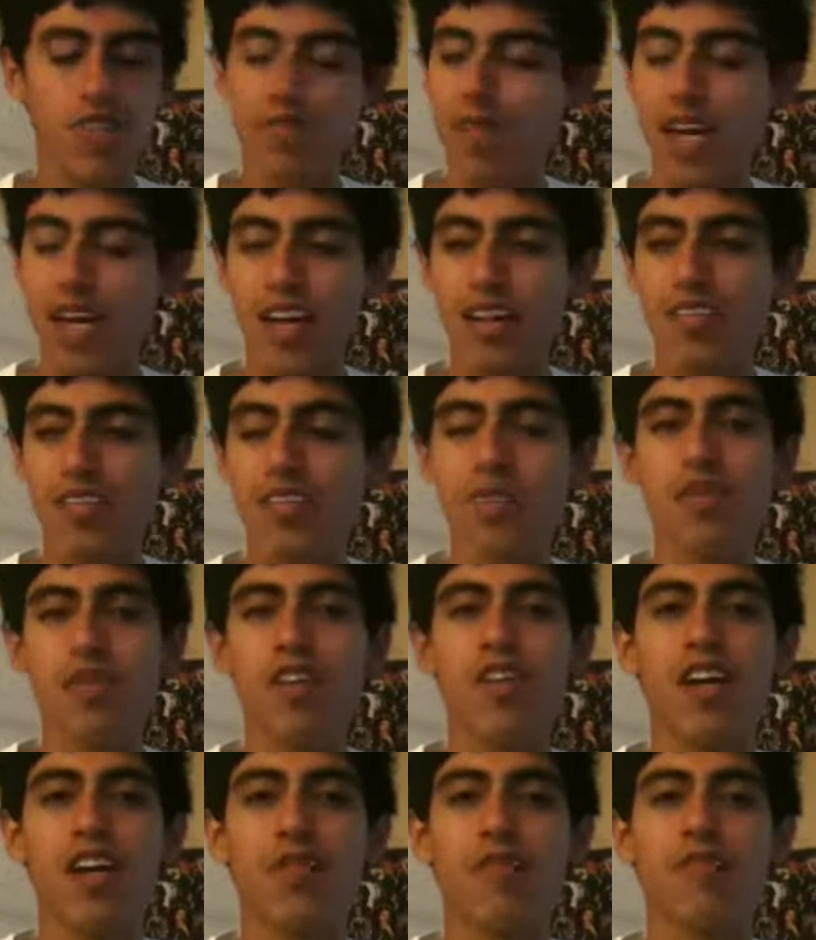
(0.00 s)
Yeah, someone
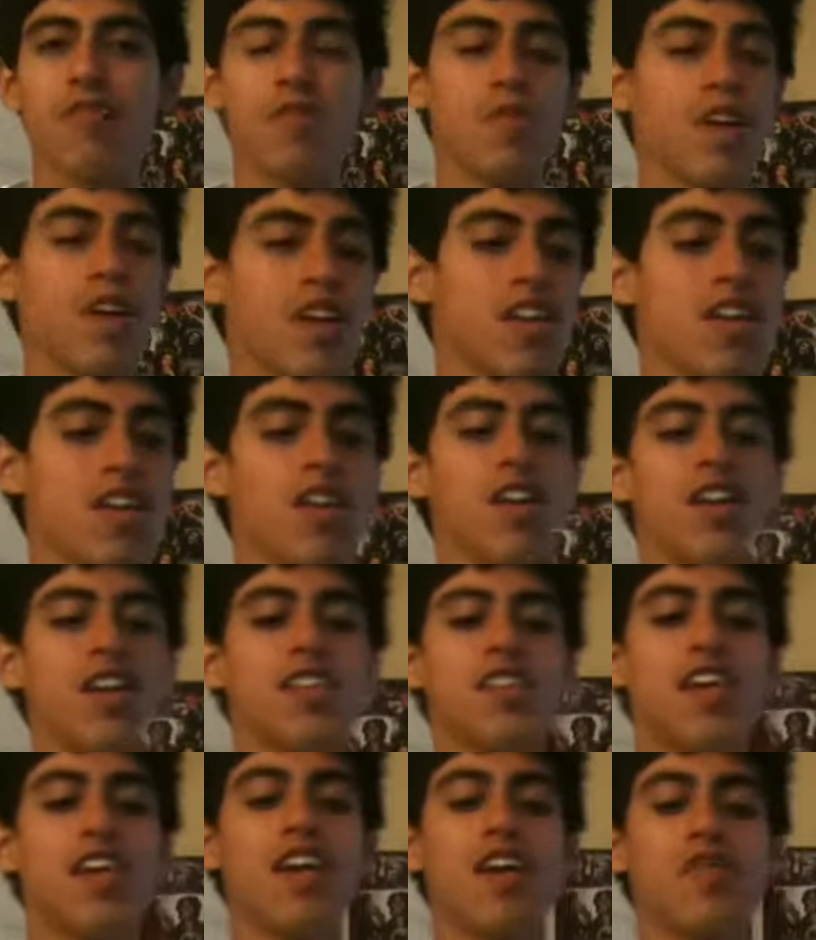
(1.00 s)
correct me if I'm wrong.
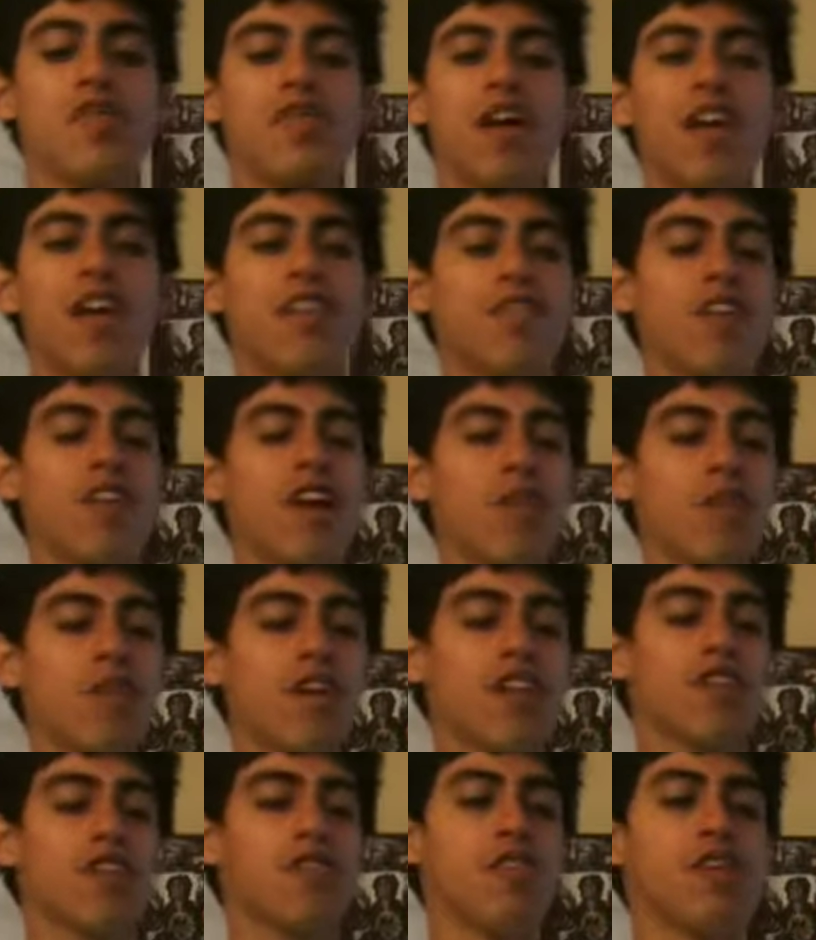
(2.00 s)
Said if God
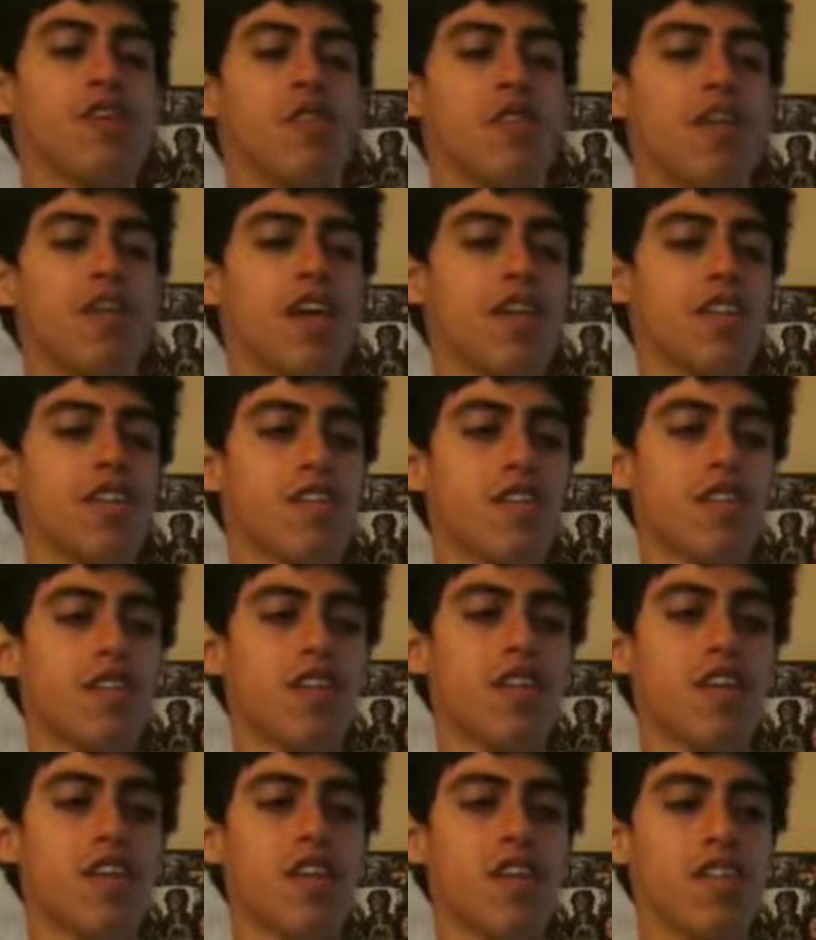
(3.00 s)
wanted to, He can make. It
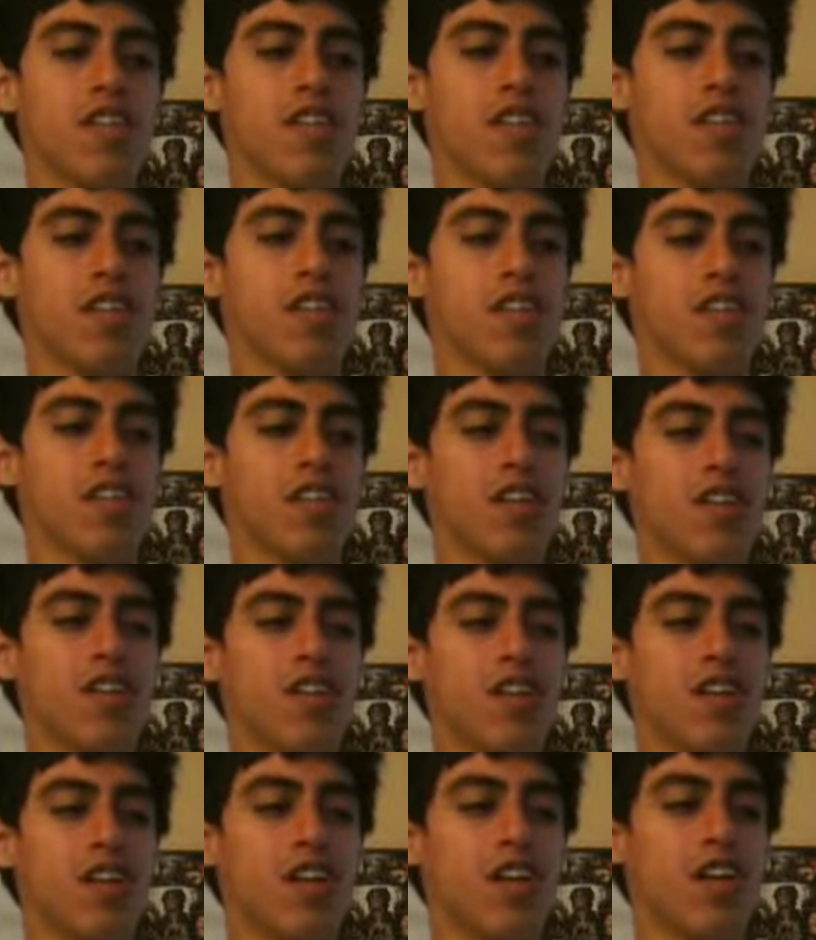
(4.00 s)

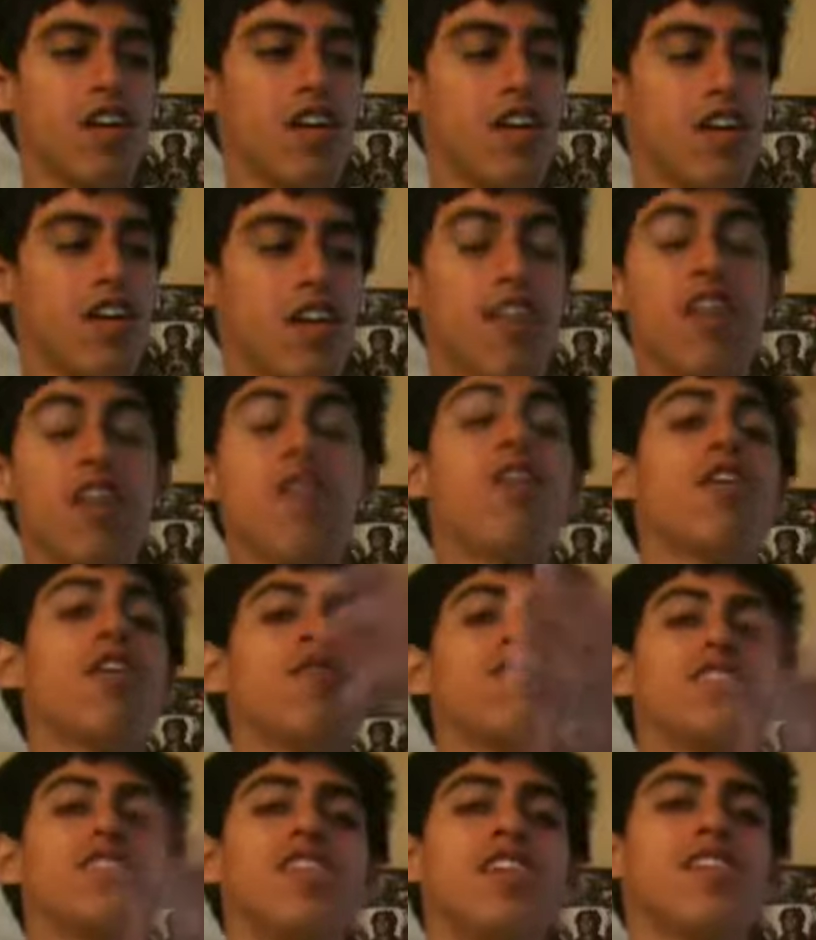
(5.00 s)

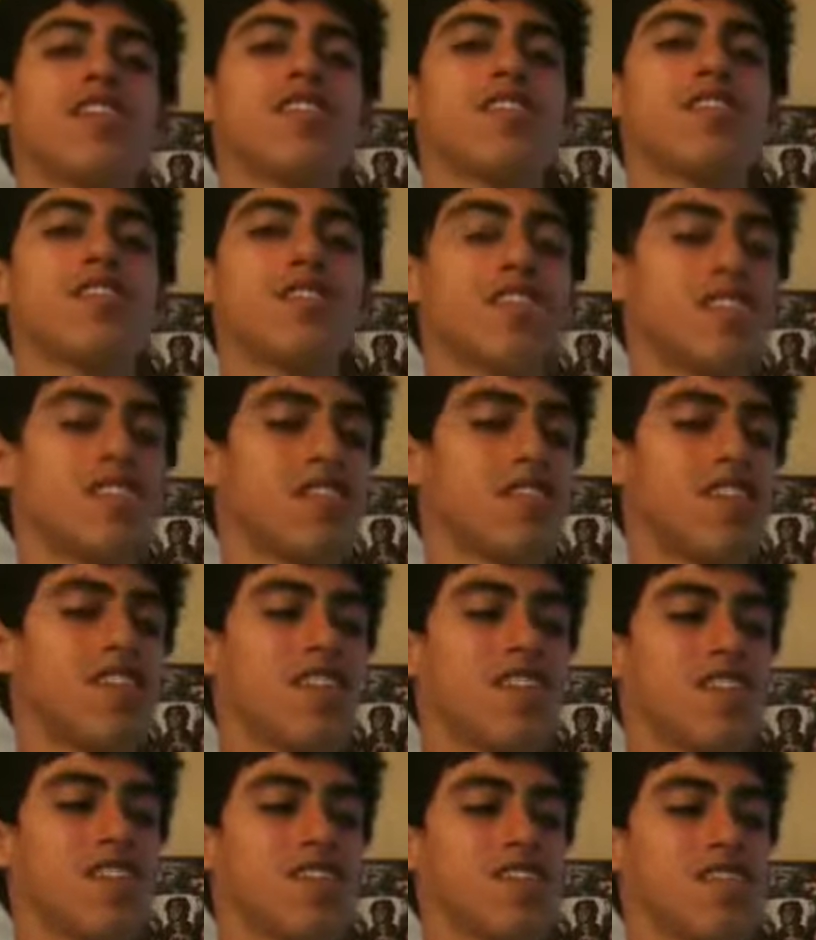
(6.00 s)
was Jesus. Jesus
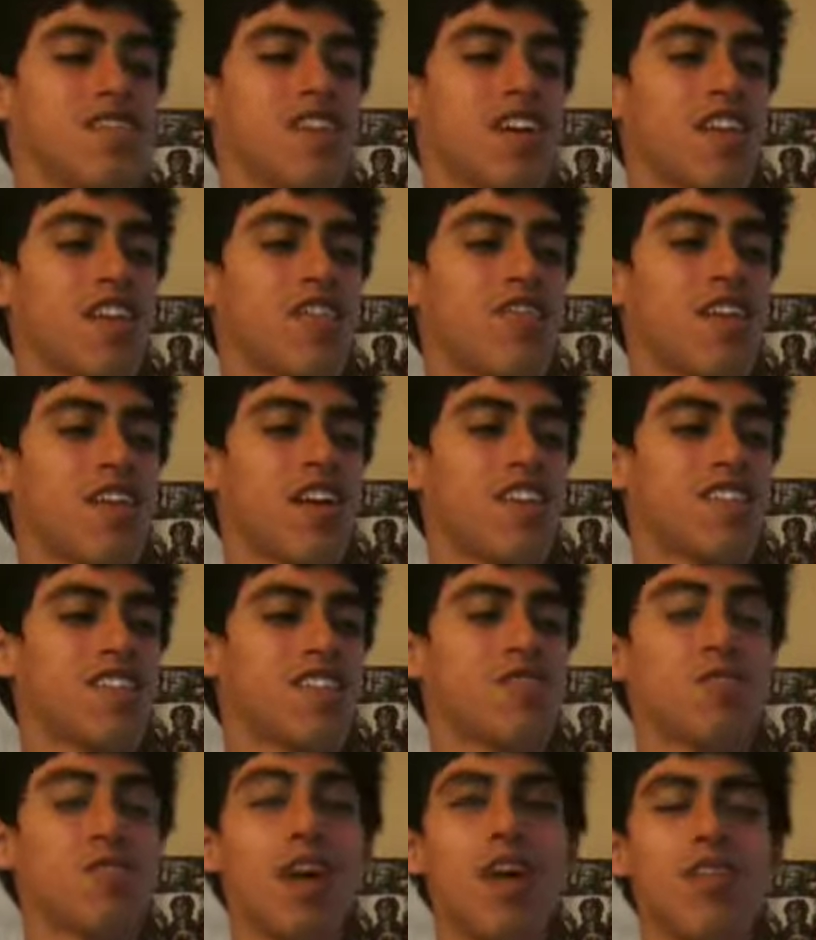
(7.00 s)
said this. He was talking to the
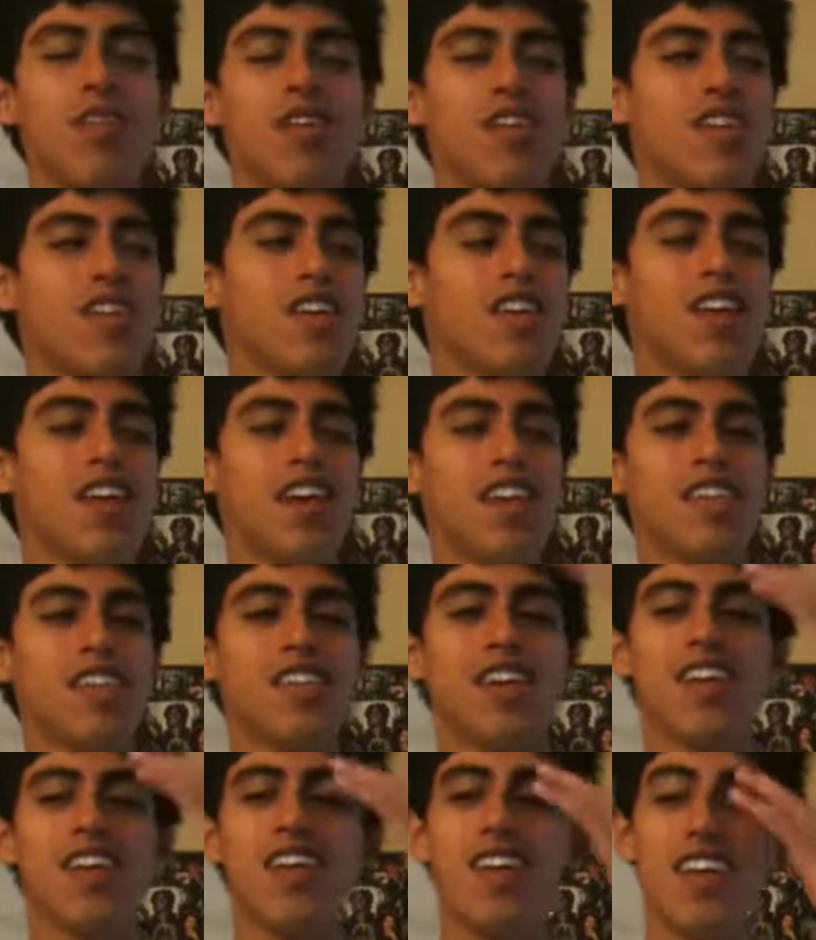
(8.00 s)
Pharisees. Wow, and He
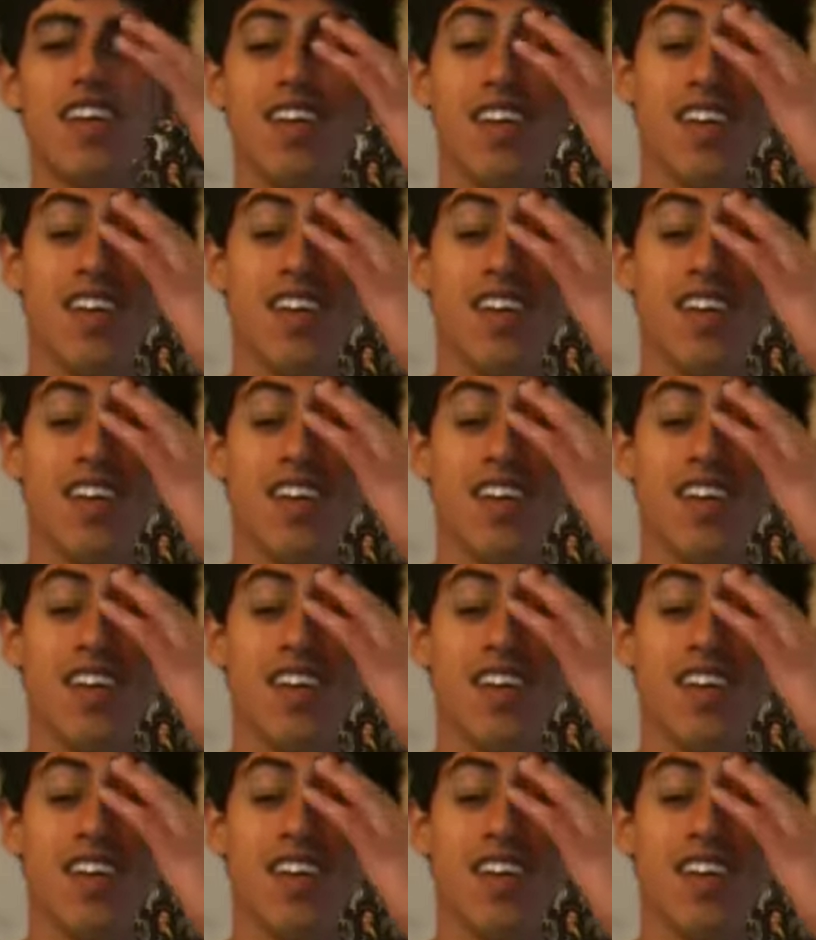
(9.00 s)
said,